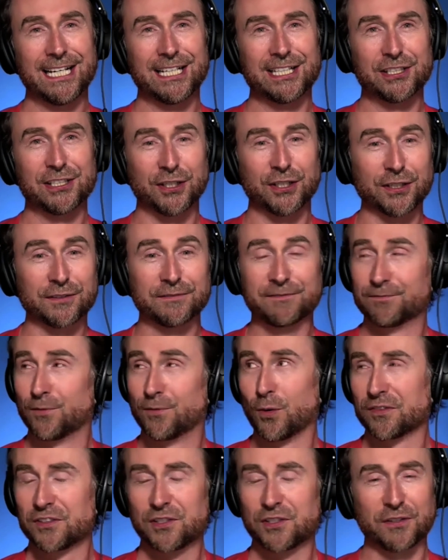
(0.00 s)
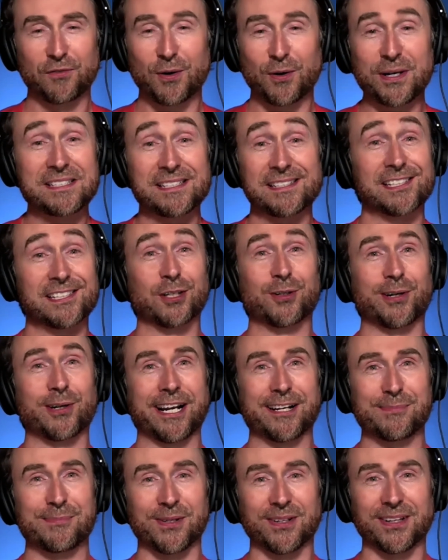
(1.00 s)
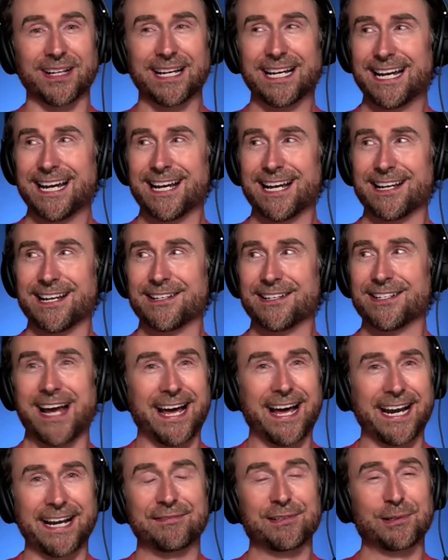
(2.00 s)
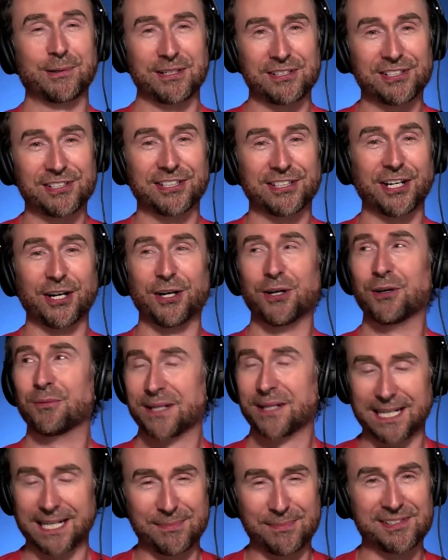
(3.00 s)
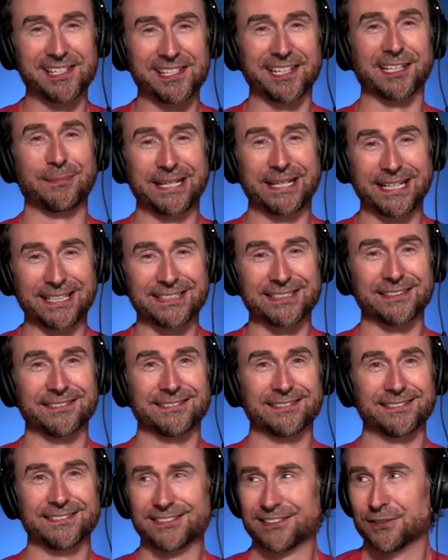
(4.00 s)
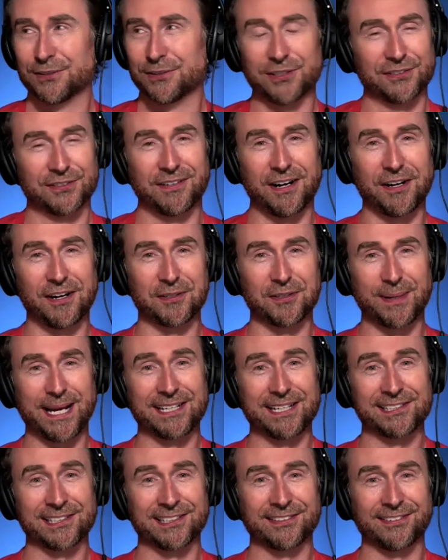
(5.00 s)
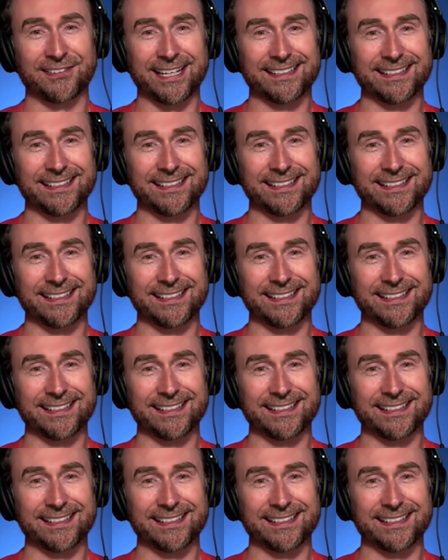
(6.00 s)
Your voice is incredible. Not everyone should go become a singer because you just followed your passion, right?